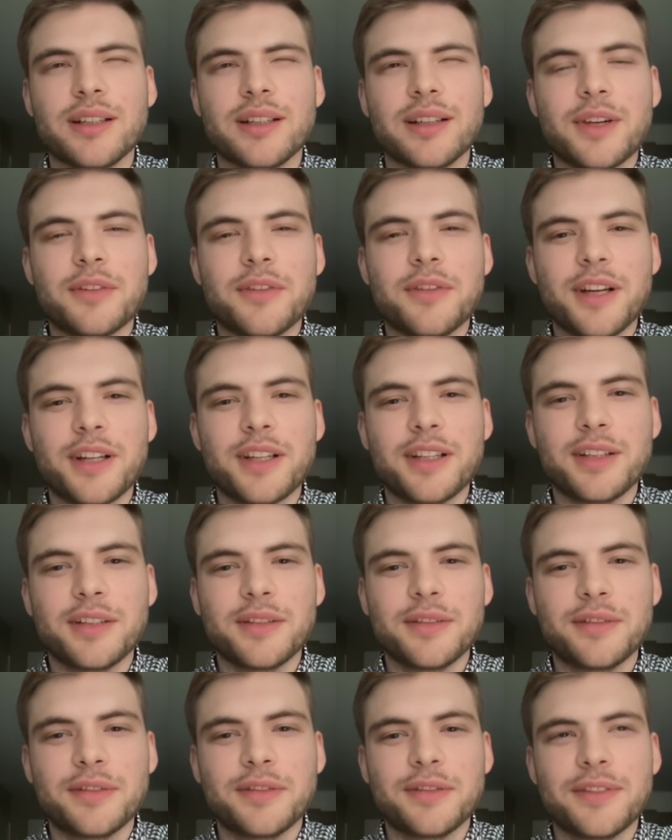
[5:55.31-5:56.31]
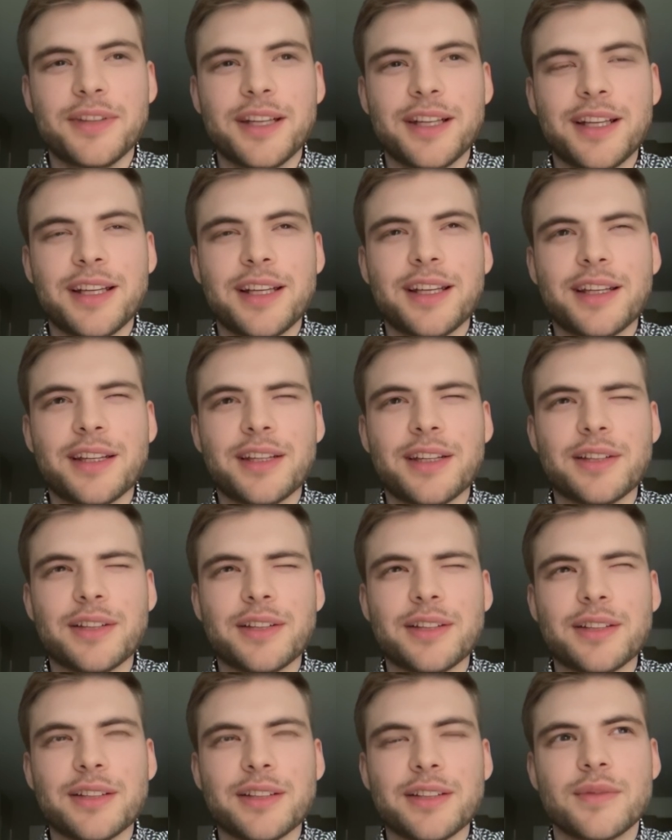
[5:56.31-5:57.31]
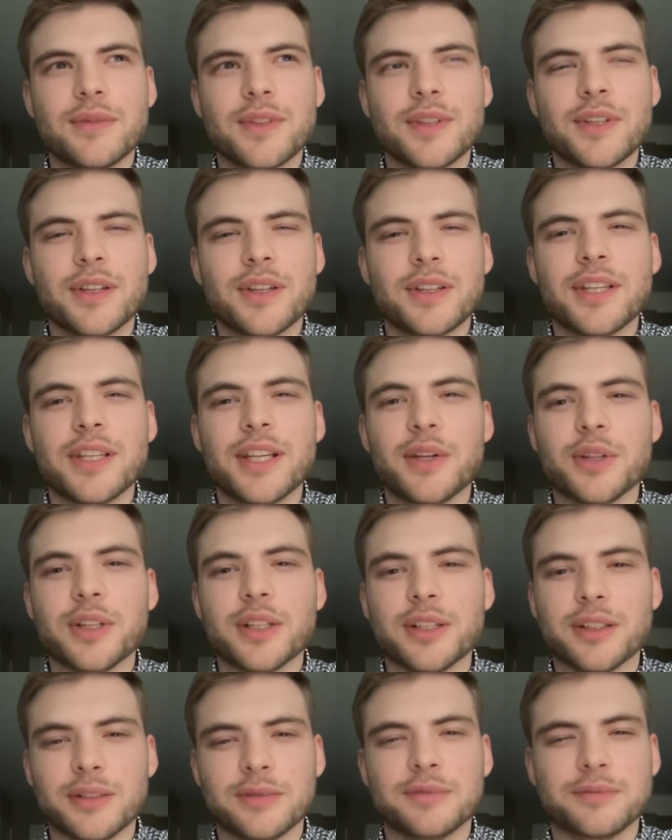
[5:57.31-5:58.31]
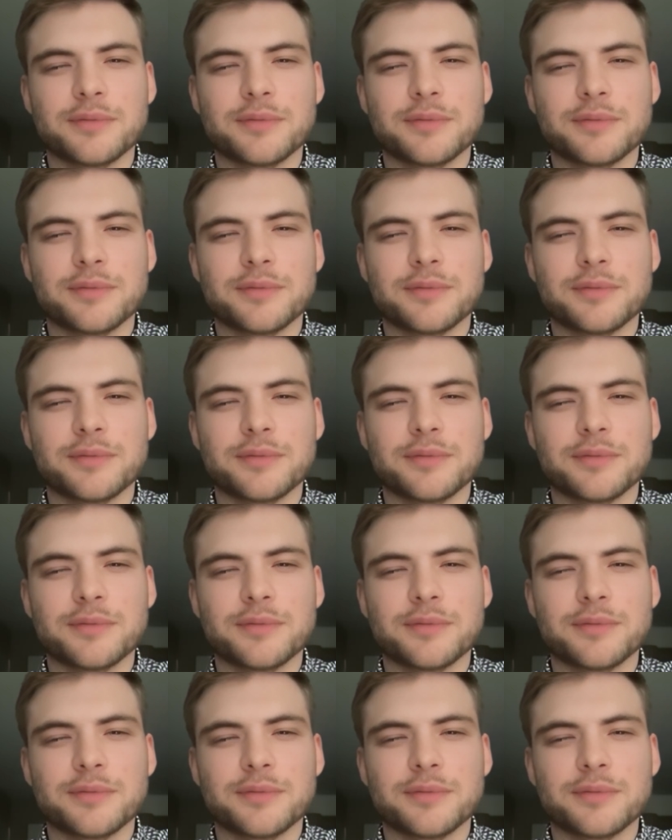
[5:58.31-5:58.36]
effective and sacred.